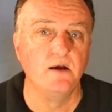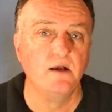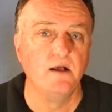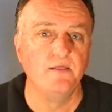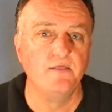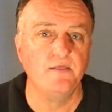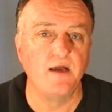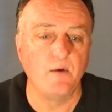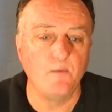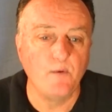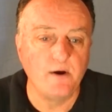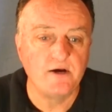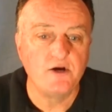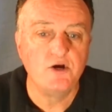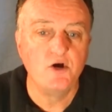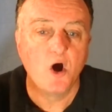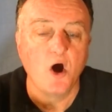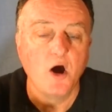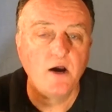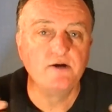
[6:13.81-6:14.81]
That when
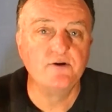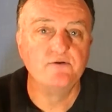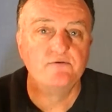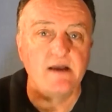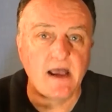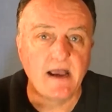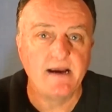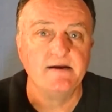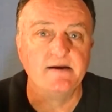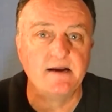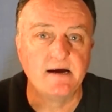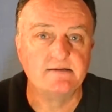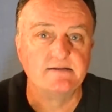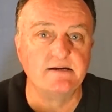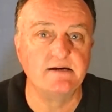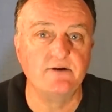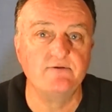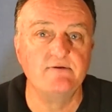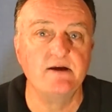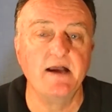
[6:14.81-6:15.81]
God created us,
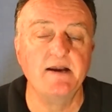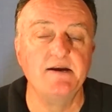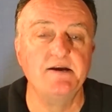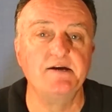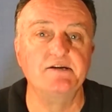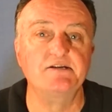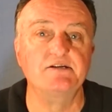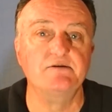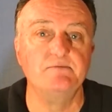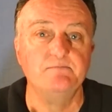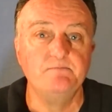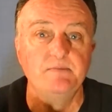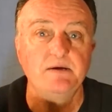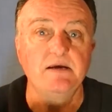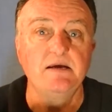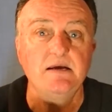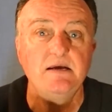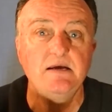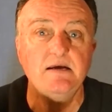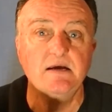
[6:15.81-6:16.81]
He created us to
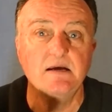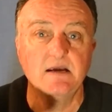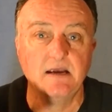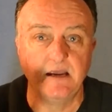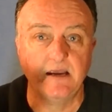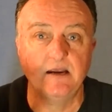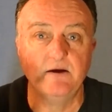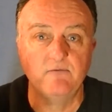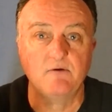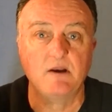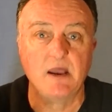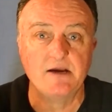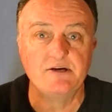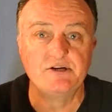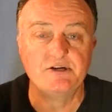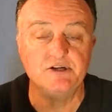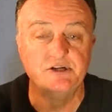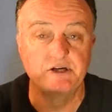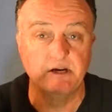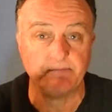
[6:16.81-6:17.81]
be in
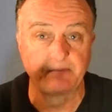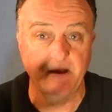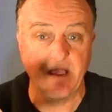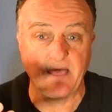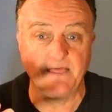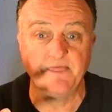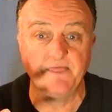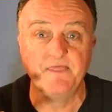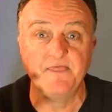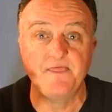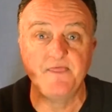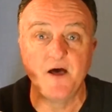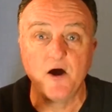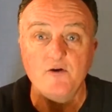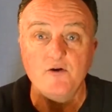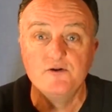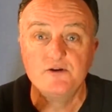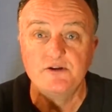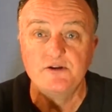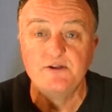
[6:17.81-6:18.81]
relationship, and
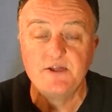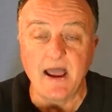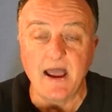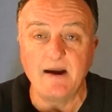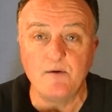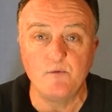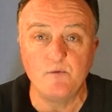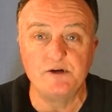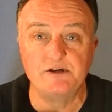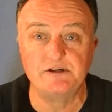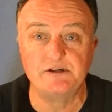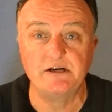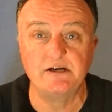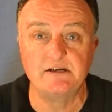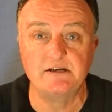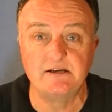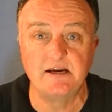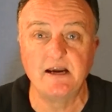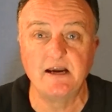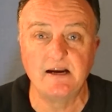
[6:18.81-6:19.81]
that which
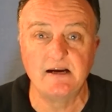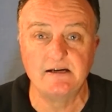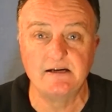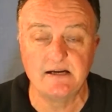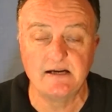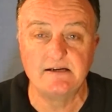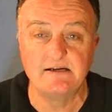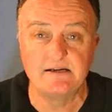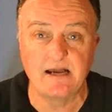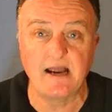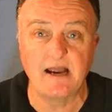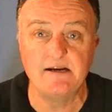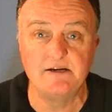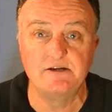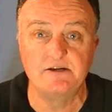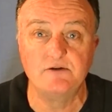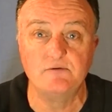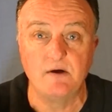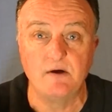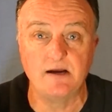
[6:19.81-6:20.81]
dictates
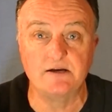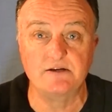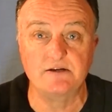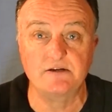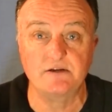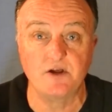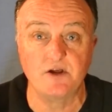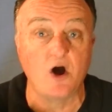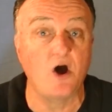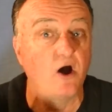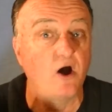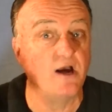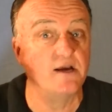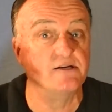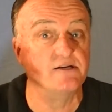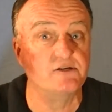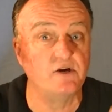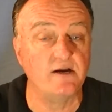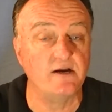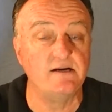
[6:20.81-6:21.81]
to us the
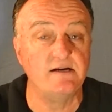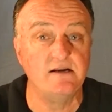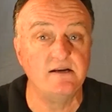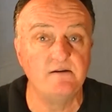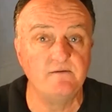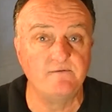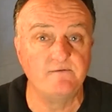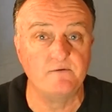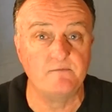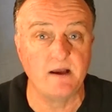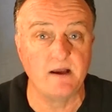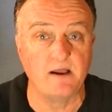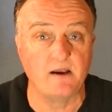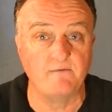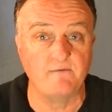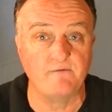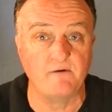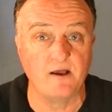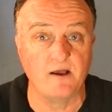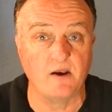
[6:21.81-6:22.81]
highest ideal for
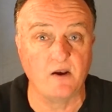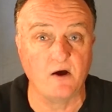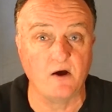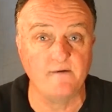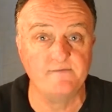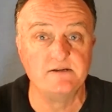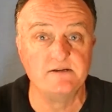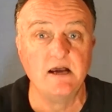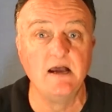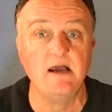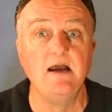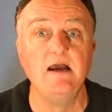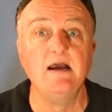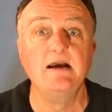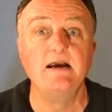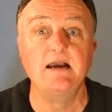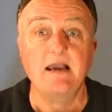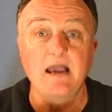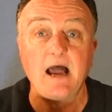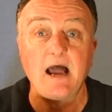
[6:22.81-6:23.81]
our lives
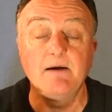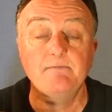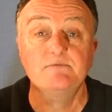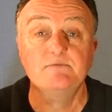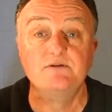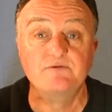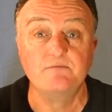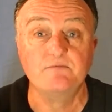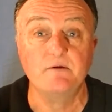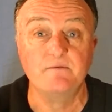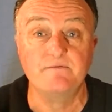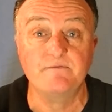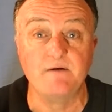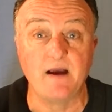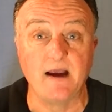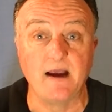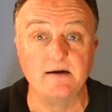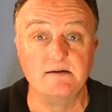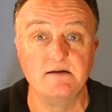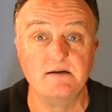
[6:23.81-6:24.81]
comes from the
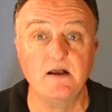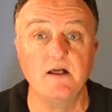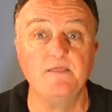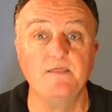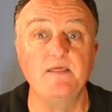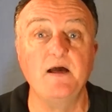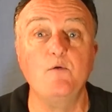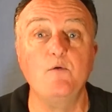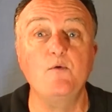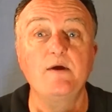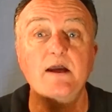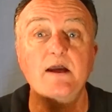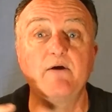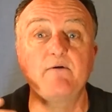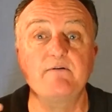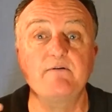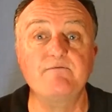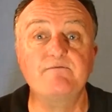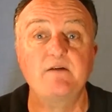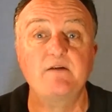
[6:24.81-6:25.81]
fact that we are
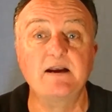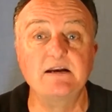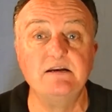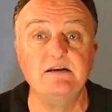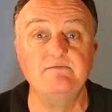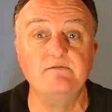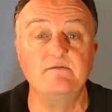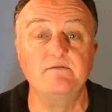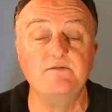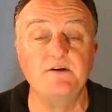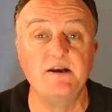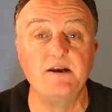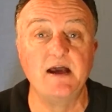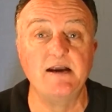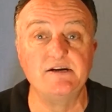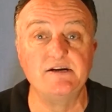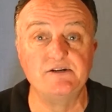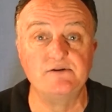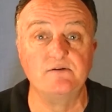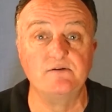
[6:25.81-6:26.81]
reflective of the
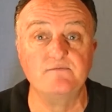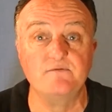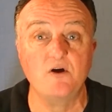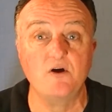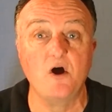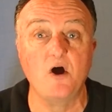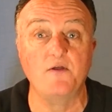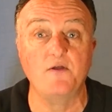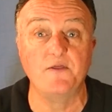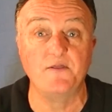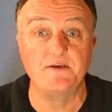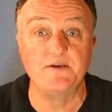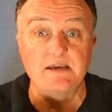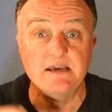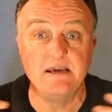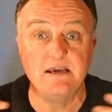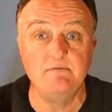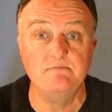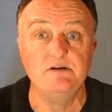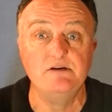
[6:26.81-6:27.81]
nature of God, that the
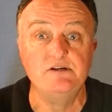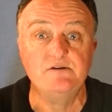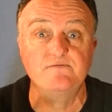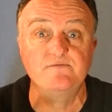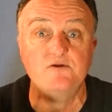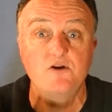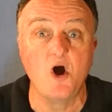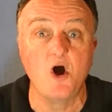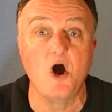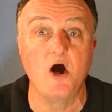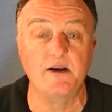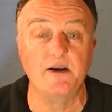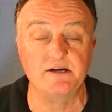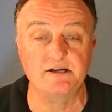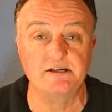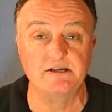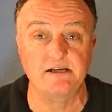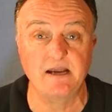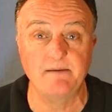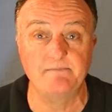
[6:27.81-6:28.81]
image of God is
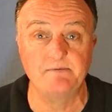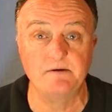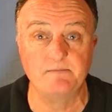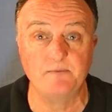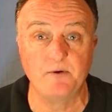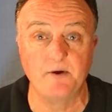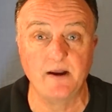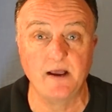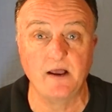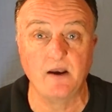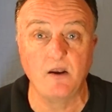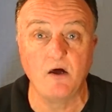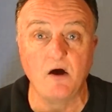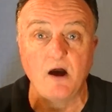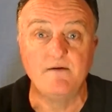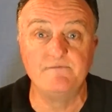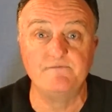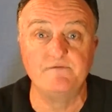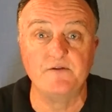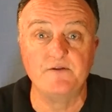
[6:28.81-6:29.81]
stamped upon our
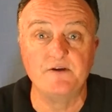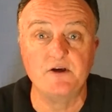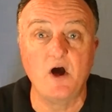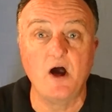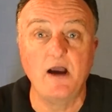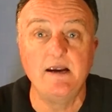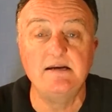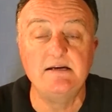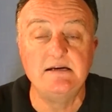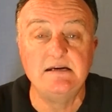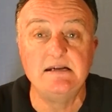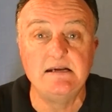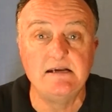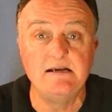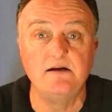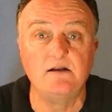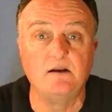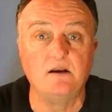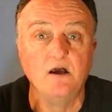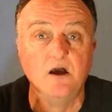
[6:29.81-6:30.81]
life, that the
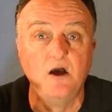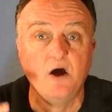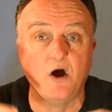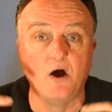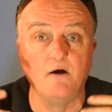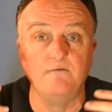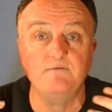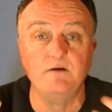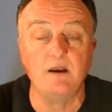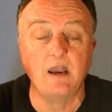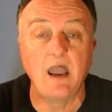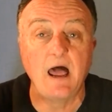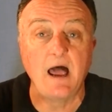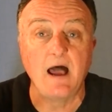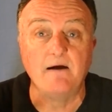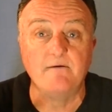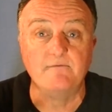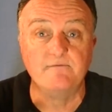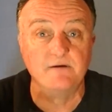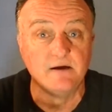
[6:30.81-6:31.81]
ideal of
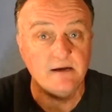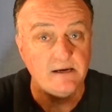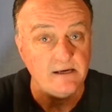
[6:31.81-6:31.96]
love